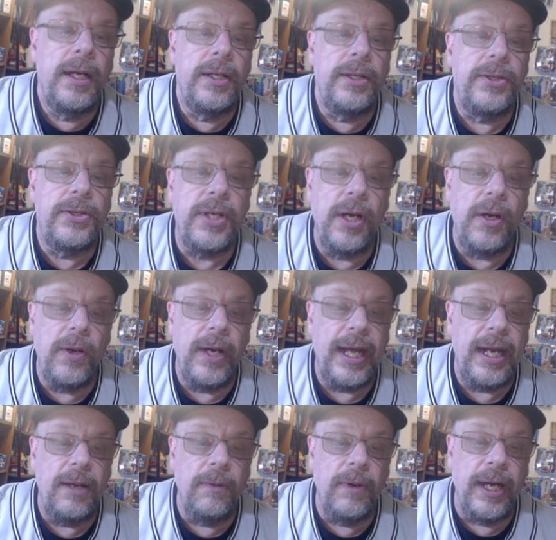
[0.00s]
So,
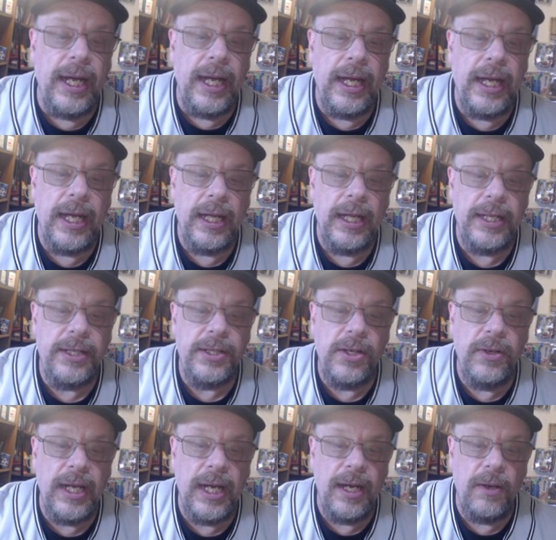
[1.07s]
anyway, let's go
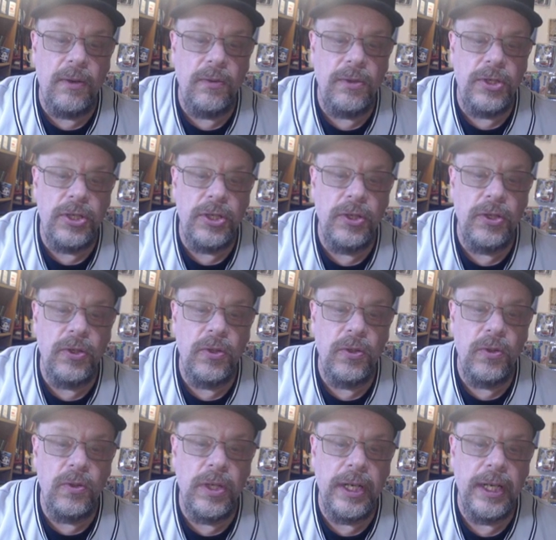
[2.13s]
down
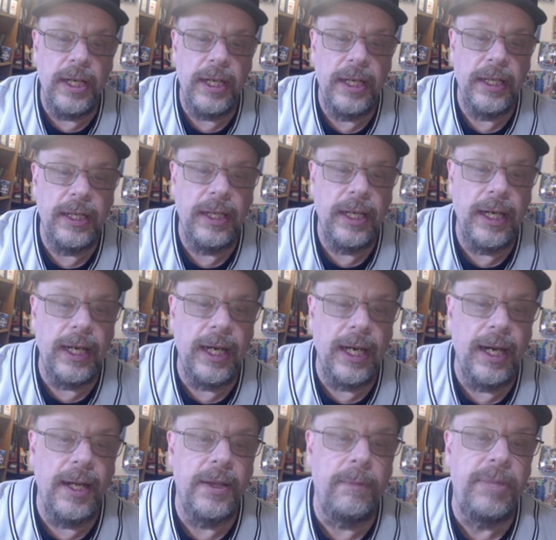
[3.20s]
to
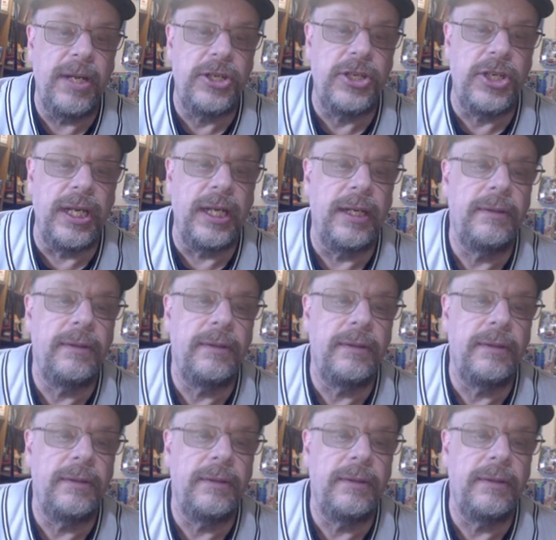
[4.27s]
uh, the pitching.